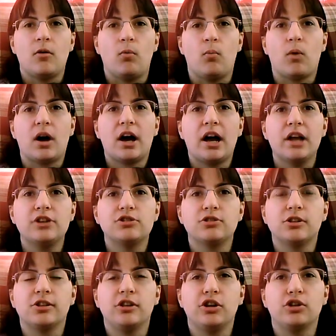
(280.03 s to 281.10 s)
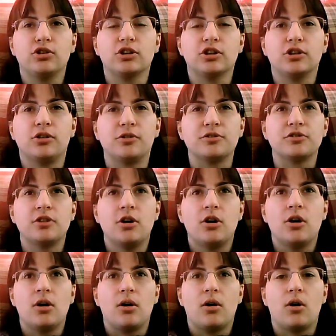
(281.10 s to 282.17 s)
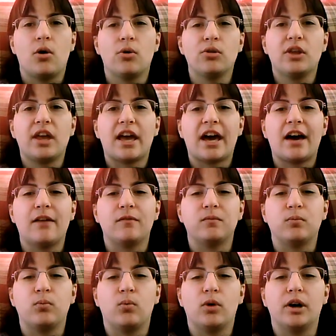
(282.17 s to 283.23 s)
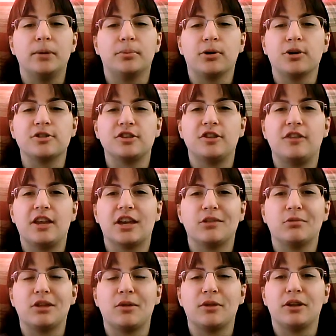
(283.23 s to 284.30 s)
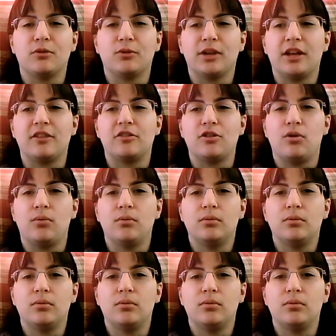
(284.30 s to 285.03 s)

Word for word: Why should little girls only have one person they can relate to?